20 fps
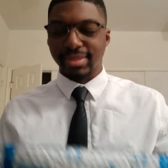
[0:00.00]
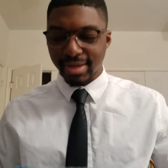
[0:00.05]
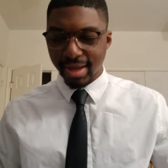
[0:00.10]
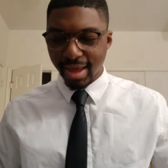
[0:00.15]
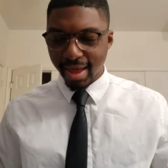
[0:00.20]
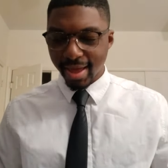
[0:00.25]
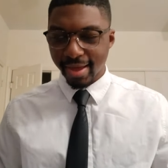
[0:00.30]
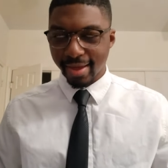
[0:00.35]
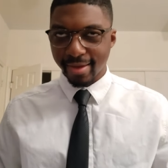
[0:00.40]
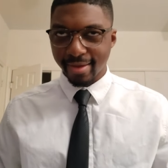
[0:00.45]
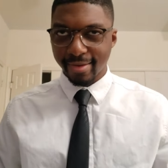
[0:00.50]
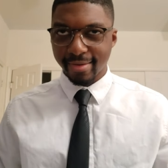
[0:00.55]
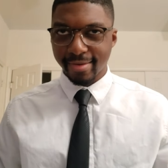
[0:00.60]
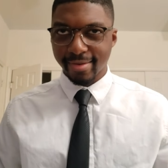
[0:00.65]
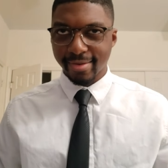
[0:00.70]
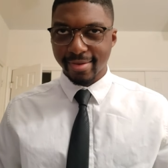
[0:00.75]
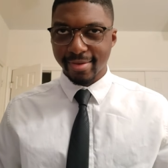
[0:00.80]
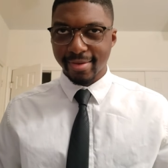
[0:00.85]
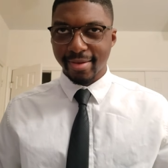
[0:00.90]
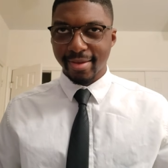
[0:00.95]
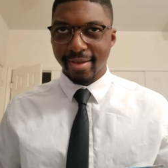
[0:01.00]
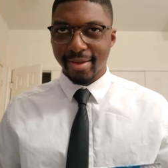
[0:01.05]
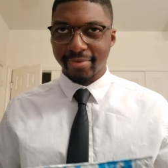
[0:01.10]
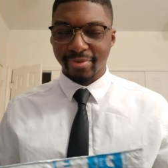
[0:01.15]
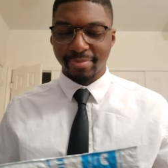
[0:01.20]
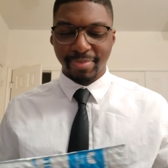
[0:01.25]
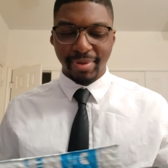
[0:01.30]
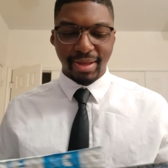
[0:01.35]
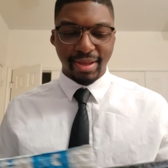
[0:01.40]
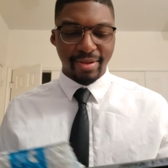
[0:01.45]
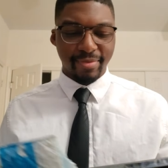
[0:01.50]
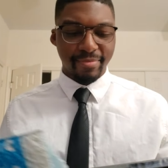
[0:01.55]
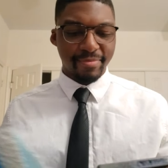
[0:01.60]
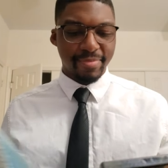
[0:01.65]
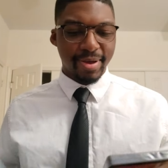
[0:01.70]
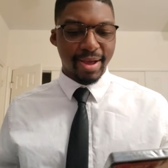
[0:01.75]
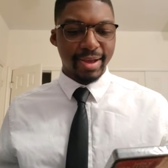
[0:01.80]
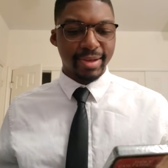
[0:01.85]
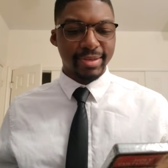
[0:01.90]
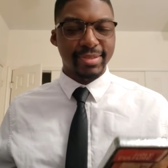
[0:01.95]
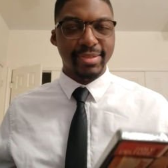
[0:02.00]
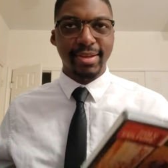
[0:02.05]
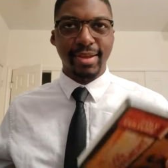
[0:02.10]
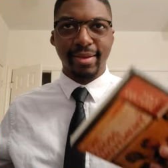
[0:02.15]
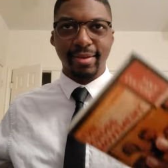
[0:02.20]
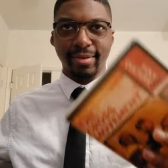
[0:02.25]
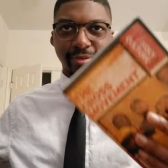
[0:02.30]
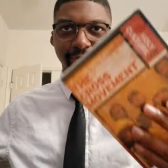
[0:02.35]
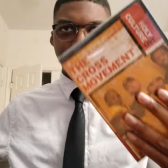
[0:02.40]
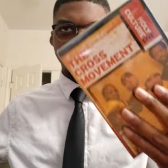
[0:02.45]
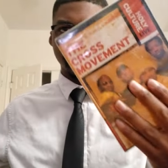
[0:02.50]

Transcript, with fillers: today we'll be unboxing